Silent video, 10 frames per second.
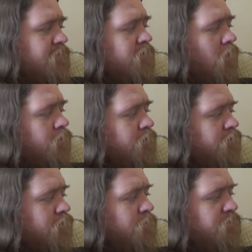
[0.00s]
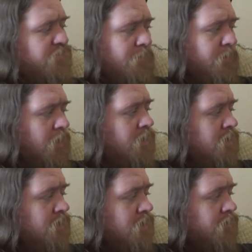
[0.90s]
It's nothing too similar,
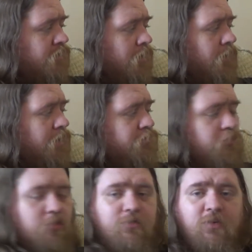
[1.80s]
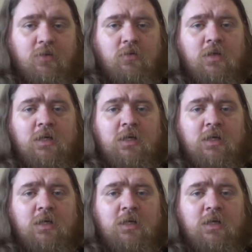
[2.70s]
so I should feel